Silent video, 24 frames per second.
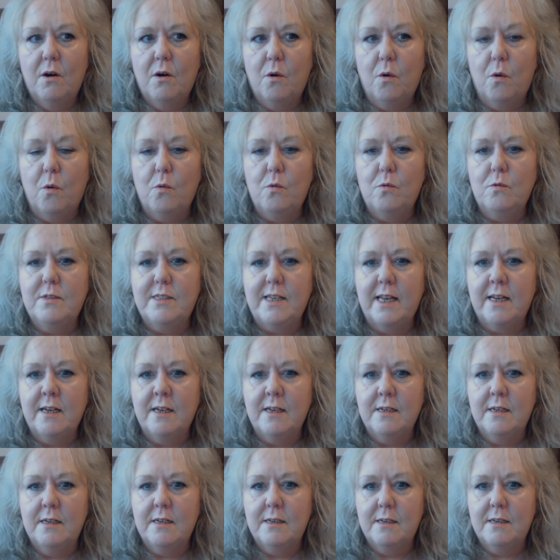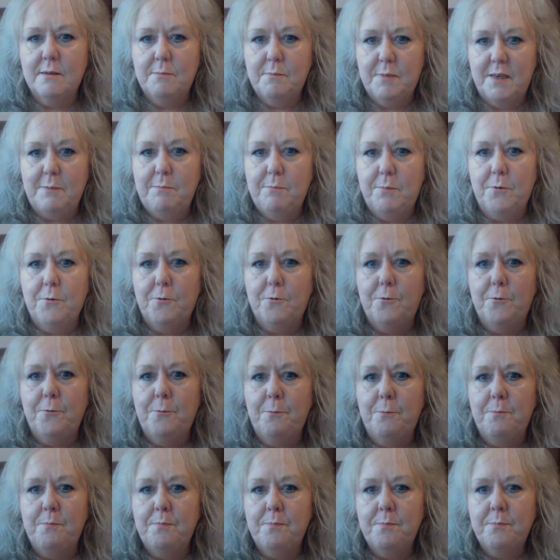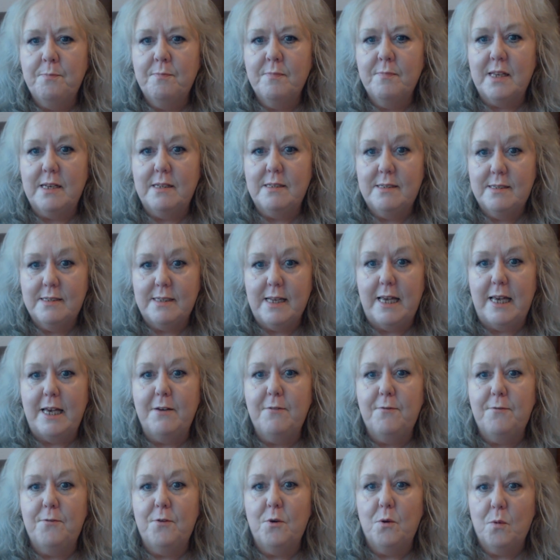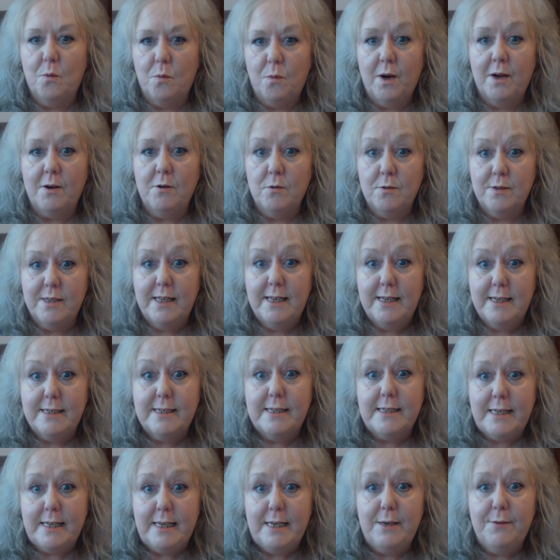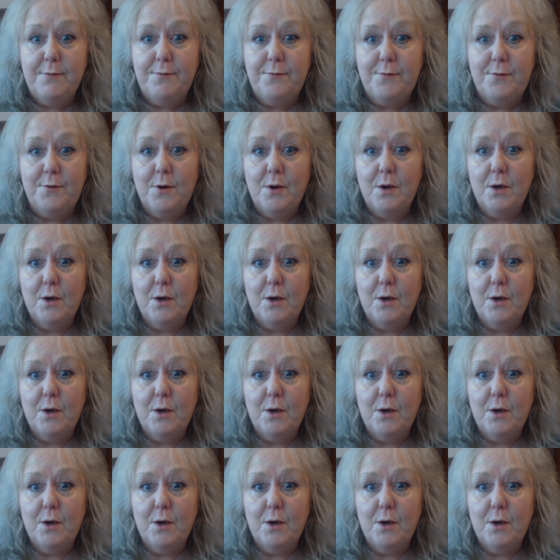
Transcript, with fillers: holding people safe while they grieve,